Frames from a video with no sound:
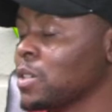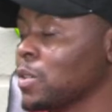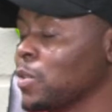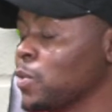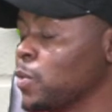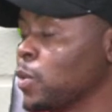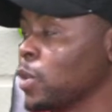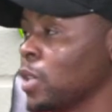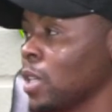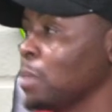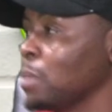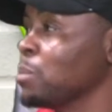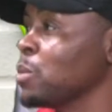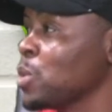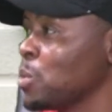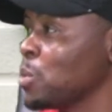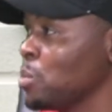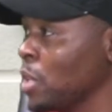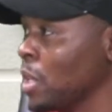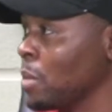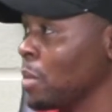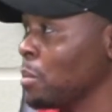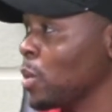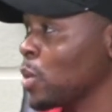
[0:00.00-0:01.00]
for them to
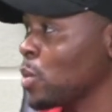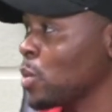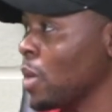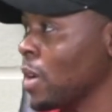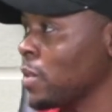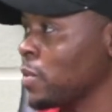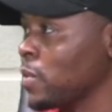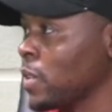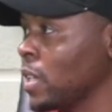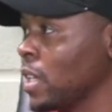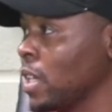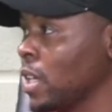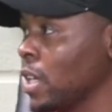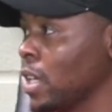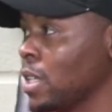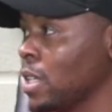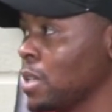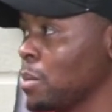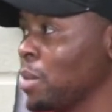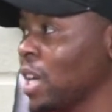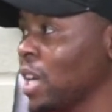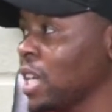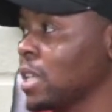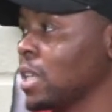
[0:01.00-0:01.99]
be able to affiliate.
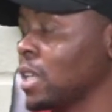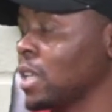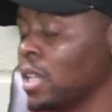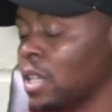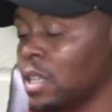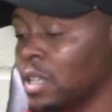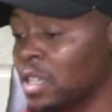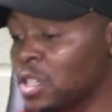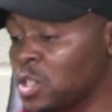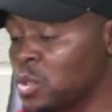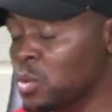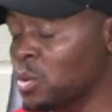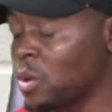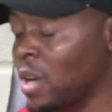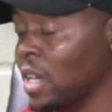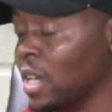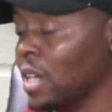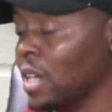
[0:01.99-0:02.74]
But then this one,